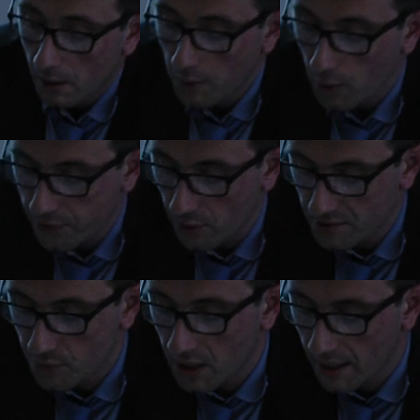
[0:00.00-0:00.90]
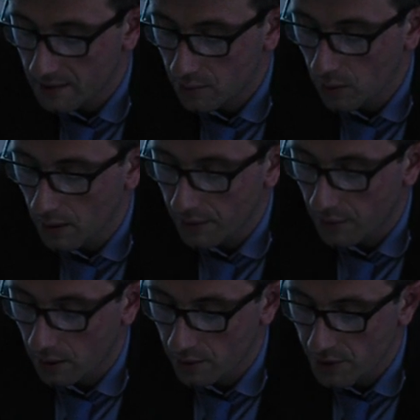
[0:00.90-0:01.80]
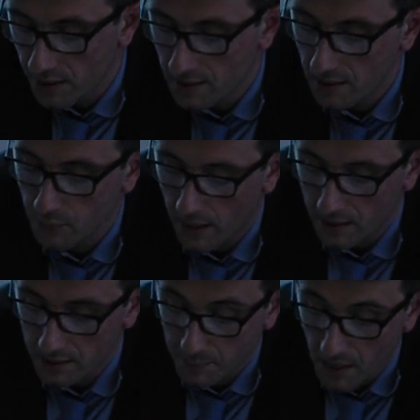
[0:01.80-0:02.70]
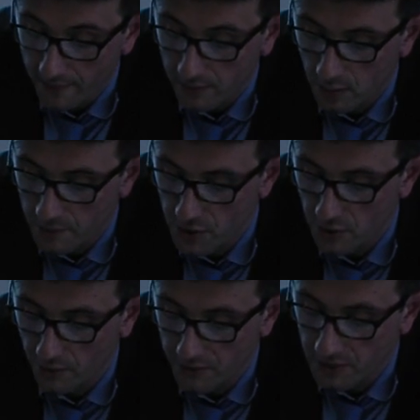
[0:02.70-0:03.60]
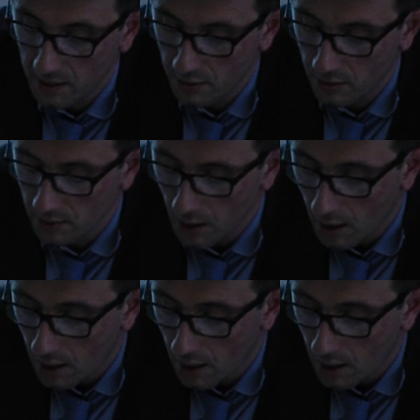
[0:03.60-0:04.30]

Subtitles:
both Ostraca and School Anthologies, as well as Private Commission of Zenon,